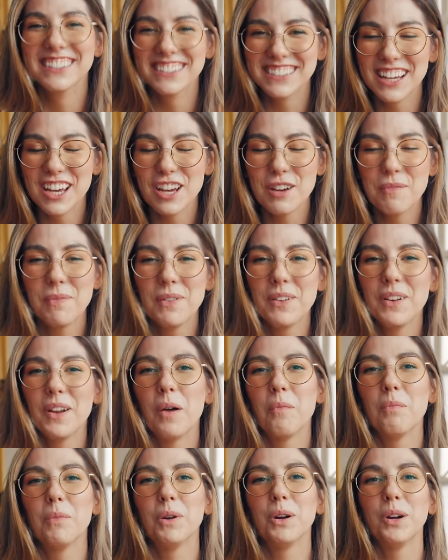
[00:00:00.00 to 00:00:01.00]
Tip
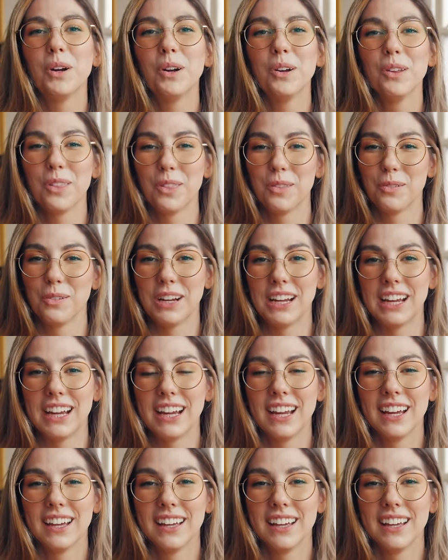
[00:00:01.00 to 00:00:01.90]
number three,